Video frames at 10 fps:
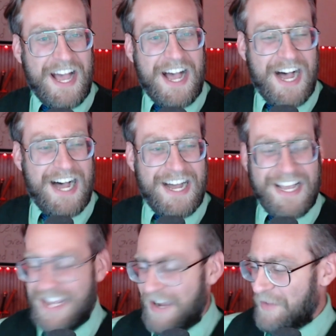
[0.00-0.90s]
I
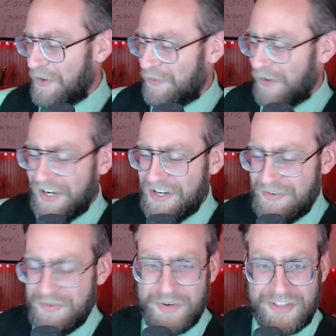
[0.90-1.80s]
am the
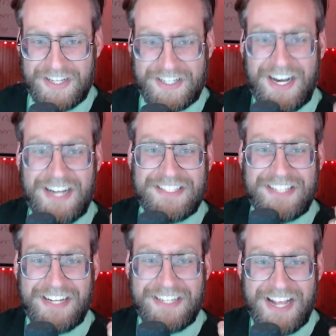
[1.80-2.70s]
one with the
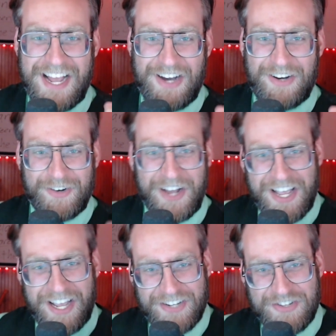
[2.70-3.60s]
content now,
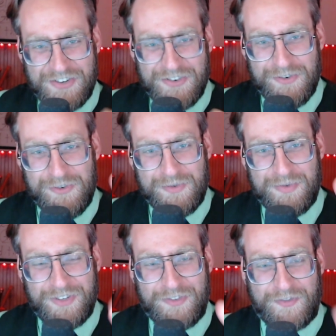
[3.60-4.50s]
and you
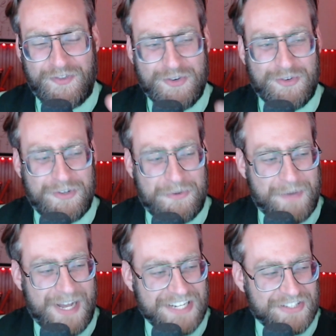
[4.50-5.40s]
will fuel
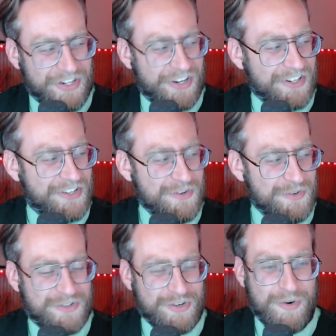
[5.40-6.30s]
my dark
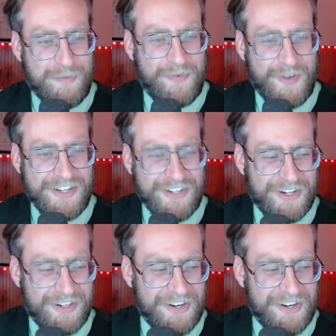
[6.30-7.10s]
YouTube video.